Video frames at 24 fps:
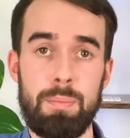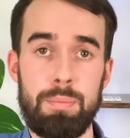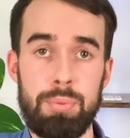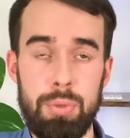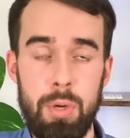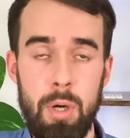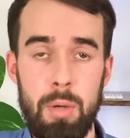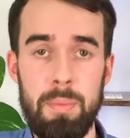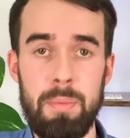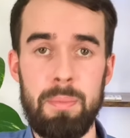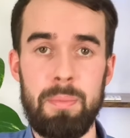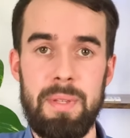
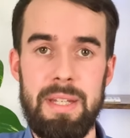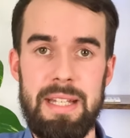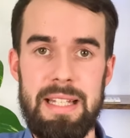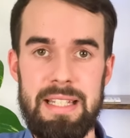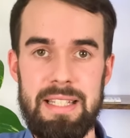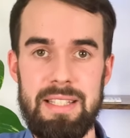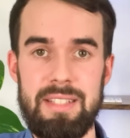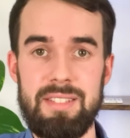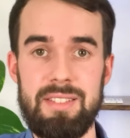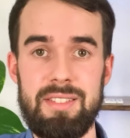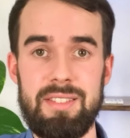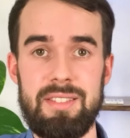problem
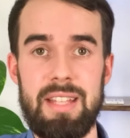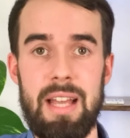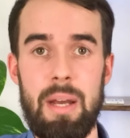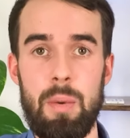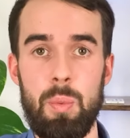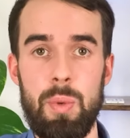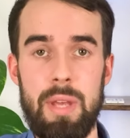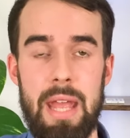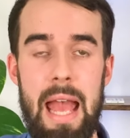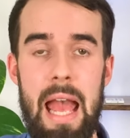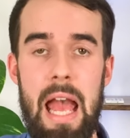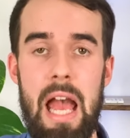is that
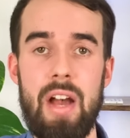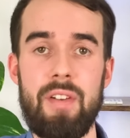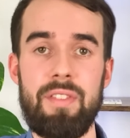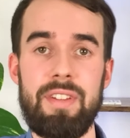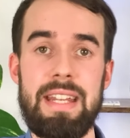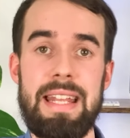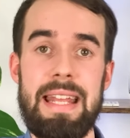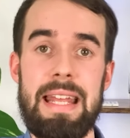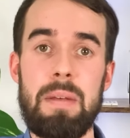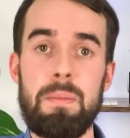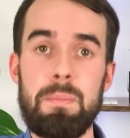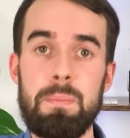we have
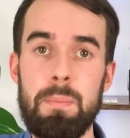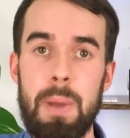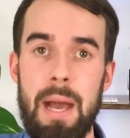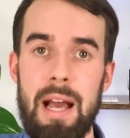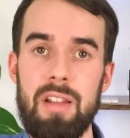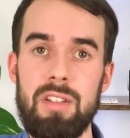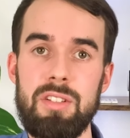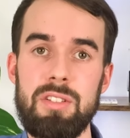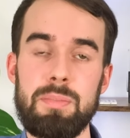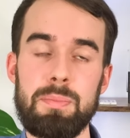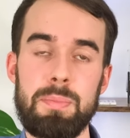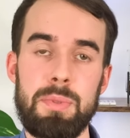an
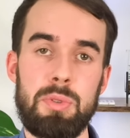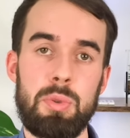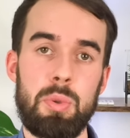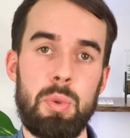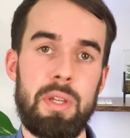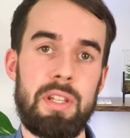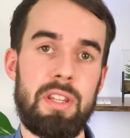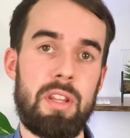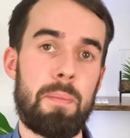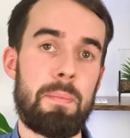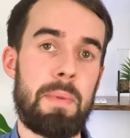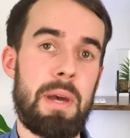imbalance
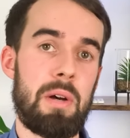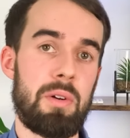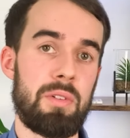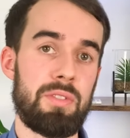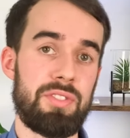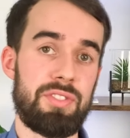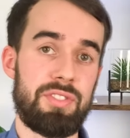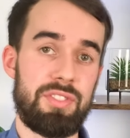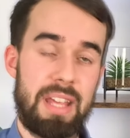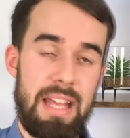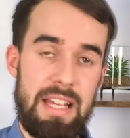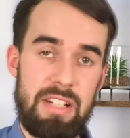between the amount of
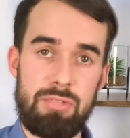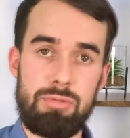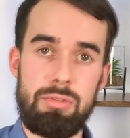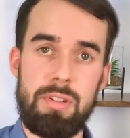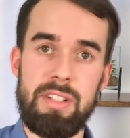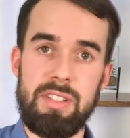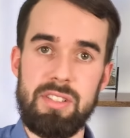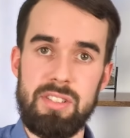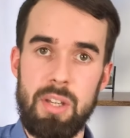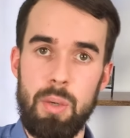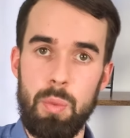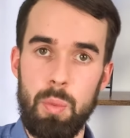
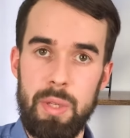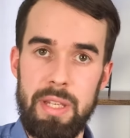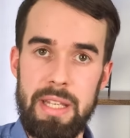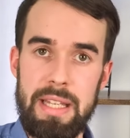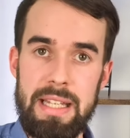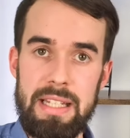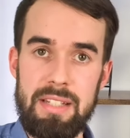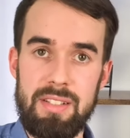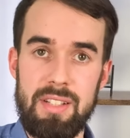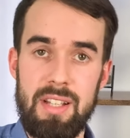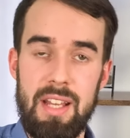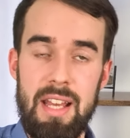saturates that we
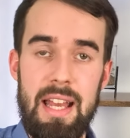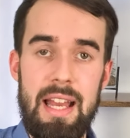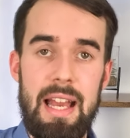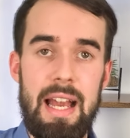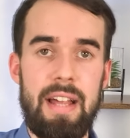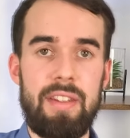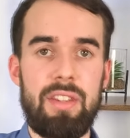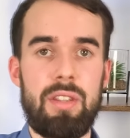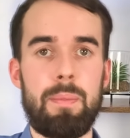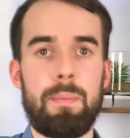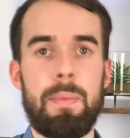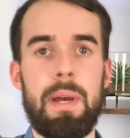eat
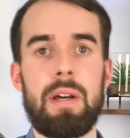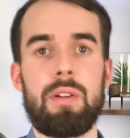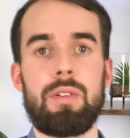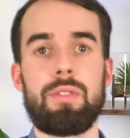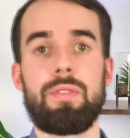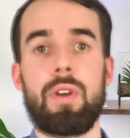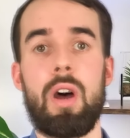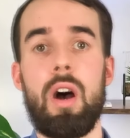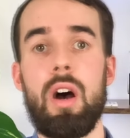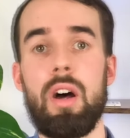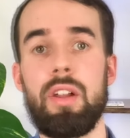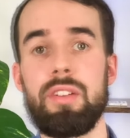and the amount
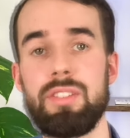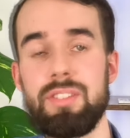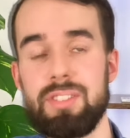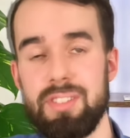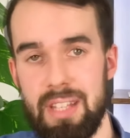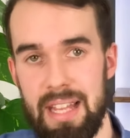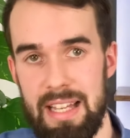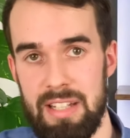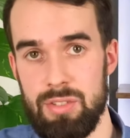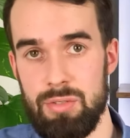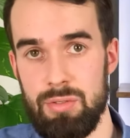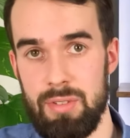of
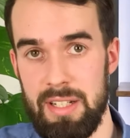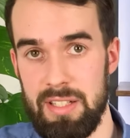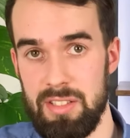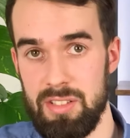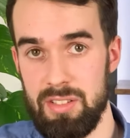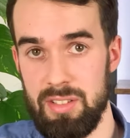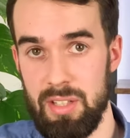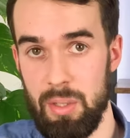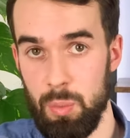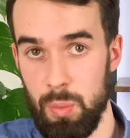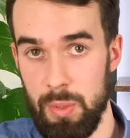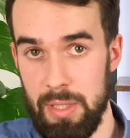
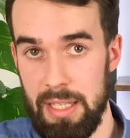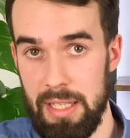unsaturates that we